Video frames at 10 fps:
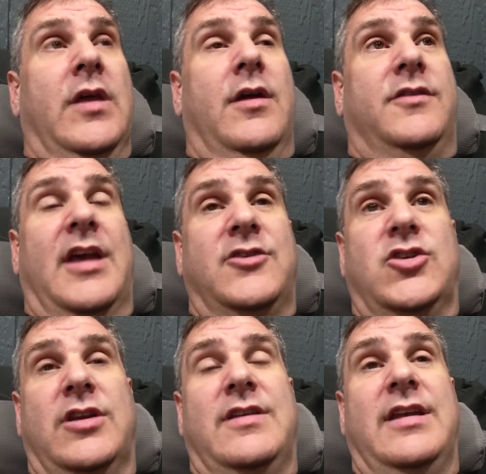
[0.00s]

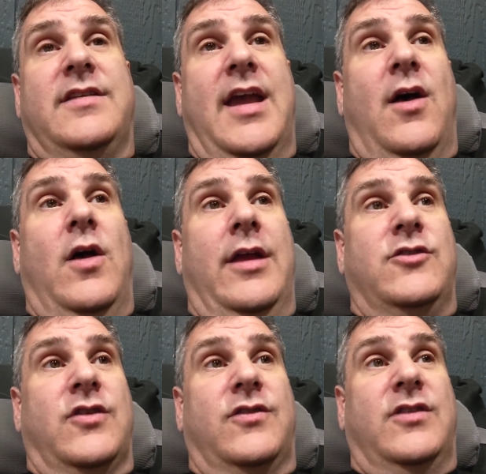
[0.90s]
attention to detail
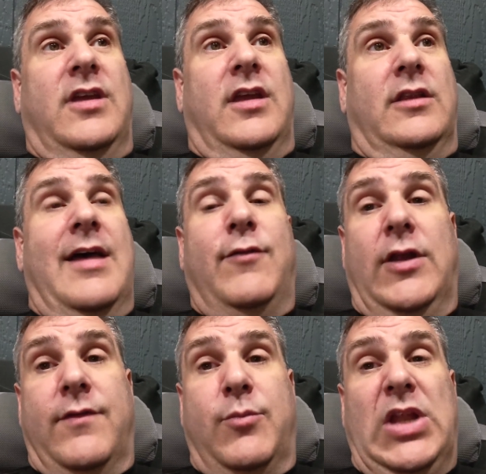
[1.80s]
and just the level
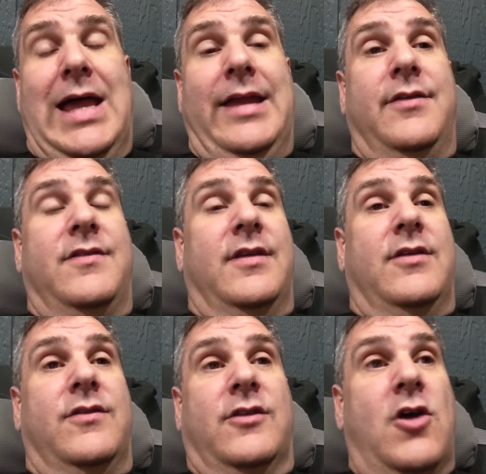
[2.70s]
of
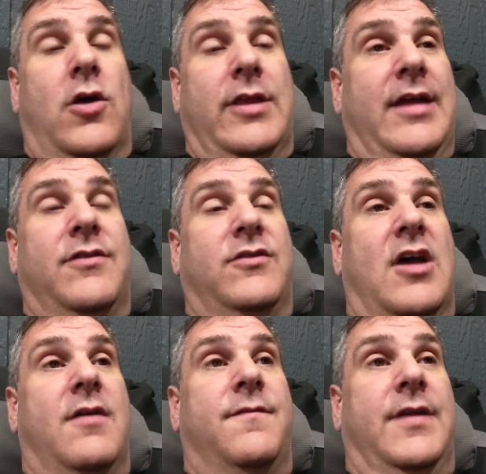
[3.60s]
appliances and all that
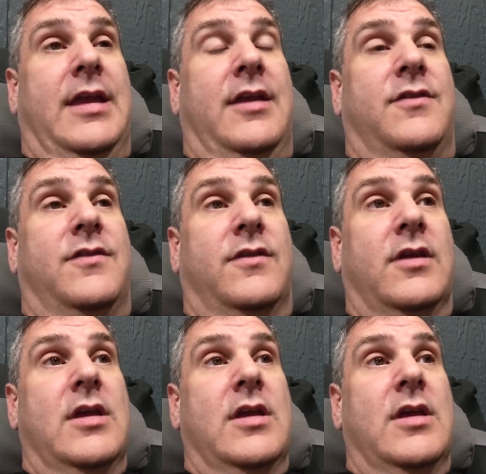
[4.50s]
stuff, it's